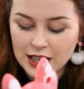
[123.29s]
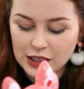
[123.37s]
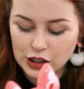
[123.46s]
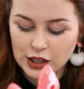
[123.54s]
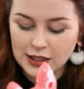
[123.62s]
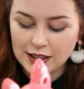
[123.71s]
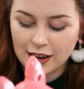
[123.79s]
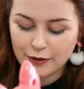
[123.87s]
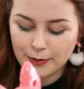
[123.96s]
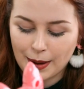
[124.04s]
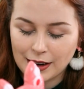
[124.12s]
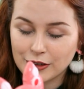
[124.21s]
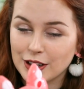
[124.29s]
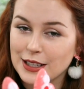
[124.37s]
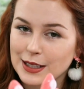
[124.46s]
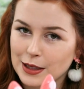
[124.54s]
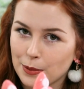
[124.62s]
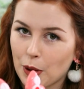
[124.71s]
She doesn't batteries
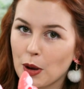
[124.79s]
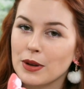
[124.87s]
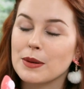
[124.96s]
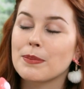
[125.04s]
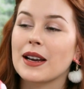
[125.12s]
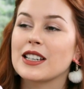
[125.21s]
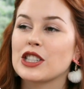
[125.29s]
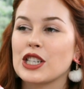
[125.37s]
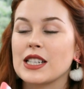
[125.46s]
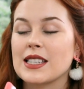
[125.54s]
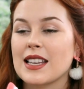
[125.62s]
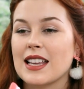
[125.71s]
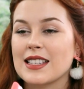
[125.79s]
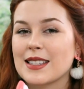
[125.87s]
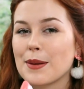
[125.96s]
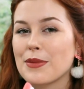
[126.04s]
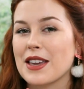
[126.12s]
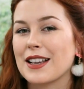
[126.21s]
at the moment, but she says
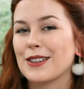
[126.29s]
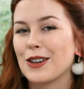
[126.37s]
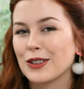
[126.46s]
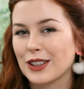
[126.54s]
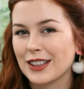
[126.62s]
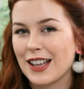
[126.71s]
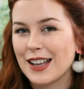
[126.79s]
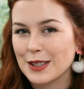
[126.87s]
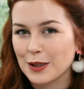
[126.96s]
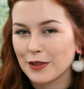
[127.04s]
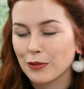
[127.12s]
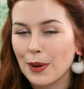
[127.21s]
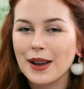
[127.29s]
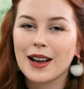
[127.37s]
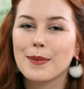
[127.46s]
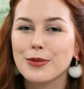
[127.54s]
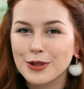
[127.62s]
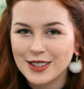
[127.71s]
something along the lines of, wake
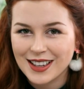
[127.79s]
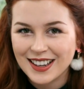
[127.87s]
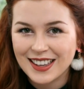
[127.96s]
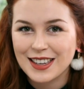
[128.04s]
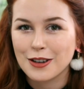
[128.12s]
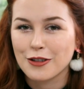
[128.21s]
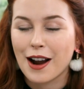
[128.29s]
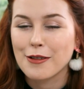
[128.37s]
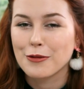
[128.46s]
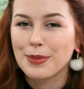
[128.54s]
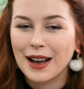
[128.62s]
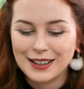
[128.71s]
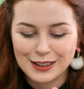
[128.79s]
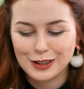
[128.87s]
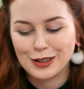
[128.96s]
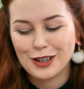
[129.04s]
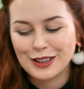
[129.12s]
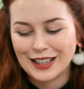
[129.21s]
up Usagi or I will punish
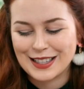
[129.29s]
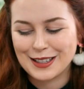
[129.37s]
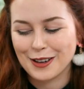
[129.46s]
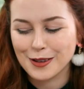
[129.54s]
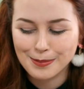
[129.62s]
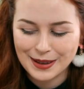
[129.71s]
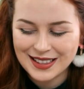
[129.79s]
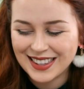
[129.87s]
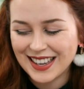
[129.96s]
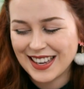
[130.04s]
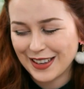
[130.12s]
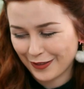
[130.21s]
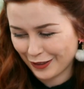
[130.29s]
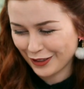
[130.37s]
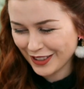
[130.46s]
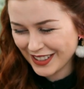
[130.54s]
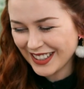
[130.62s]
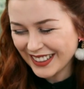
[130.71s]
you, let's go beat the
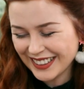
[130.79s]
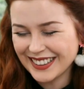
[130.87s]
evils.